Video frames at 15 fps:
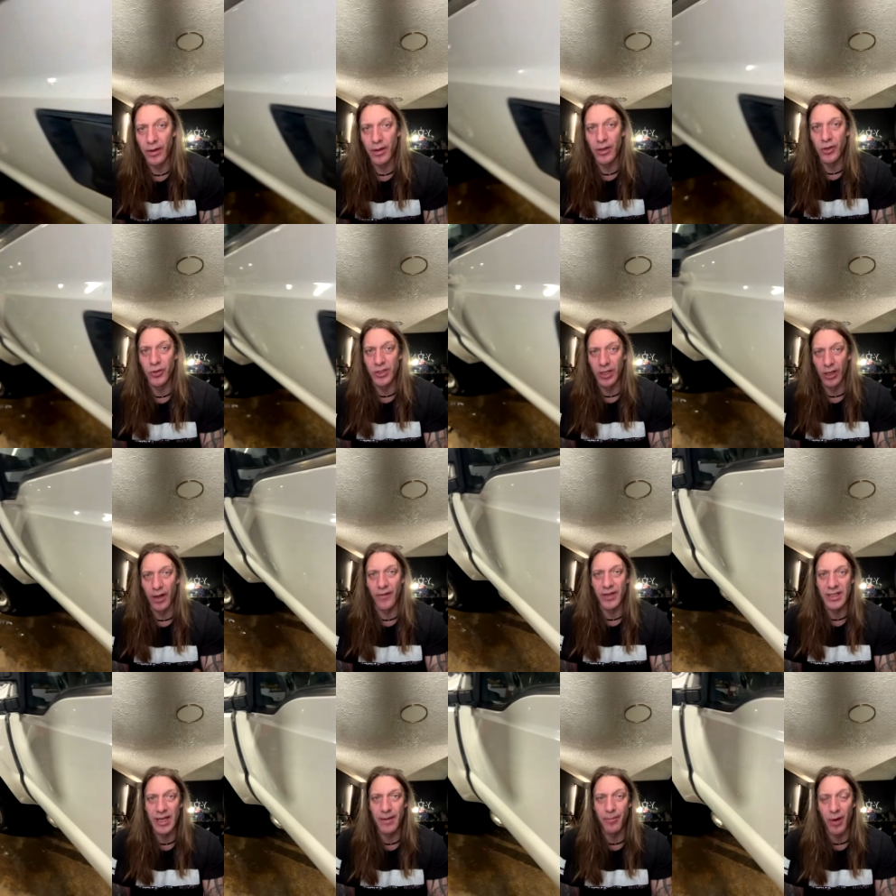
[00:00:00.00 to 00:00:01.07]
You still have the
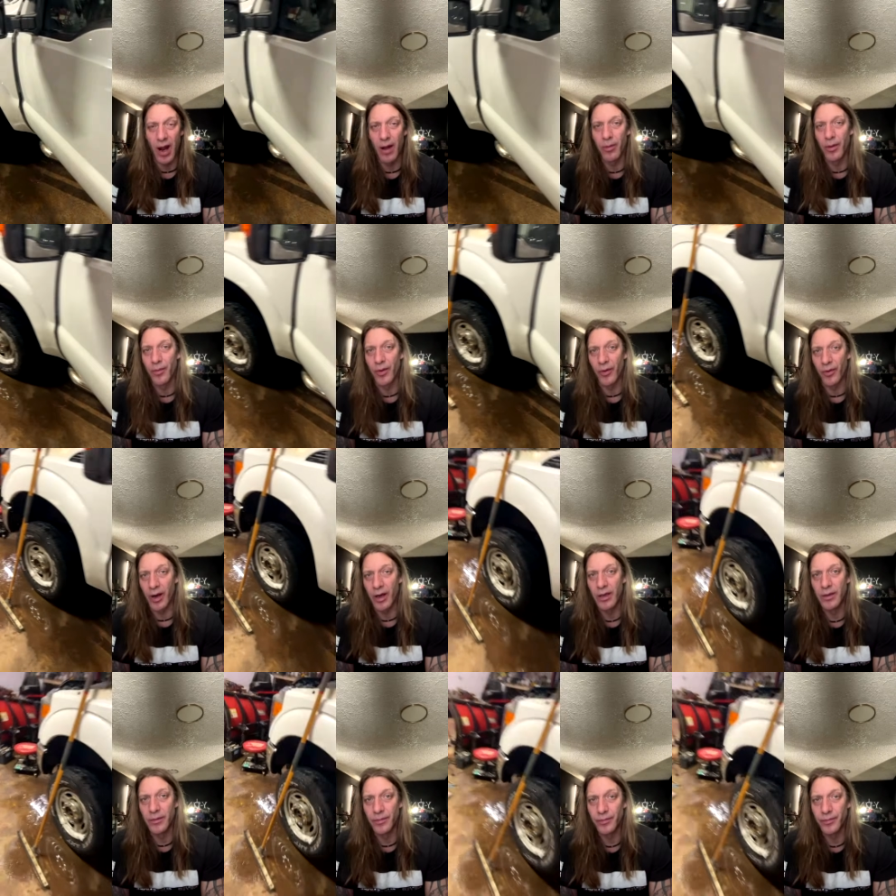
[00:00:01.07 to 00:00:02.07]
same problem though, right?